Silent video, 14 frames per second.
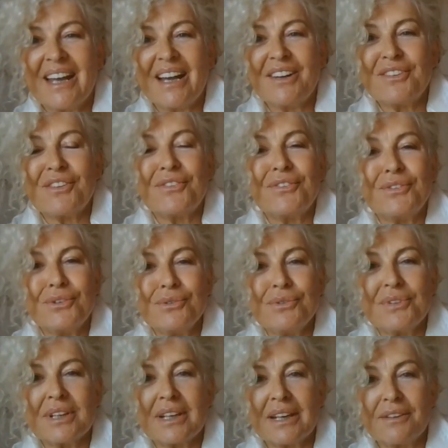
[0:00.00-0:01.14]
And through
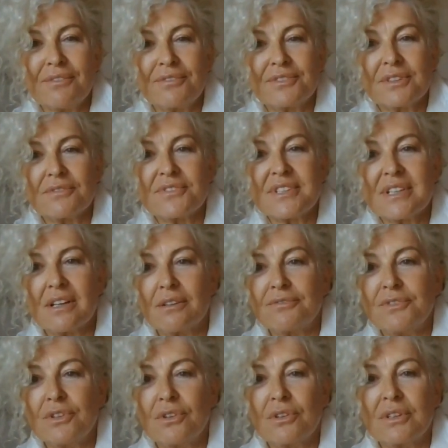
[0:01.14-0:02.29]
the gift of
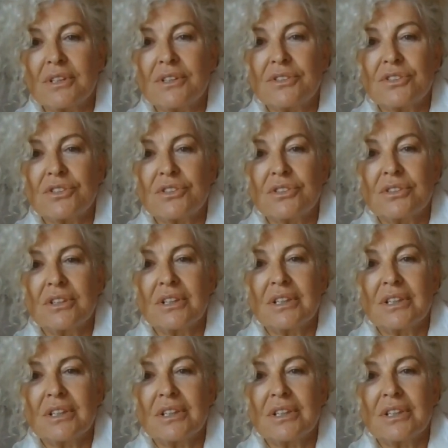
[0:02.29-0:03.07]
self-knowledge,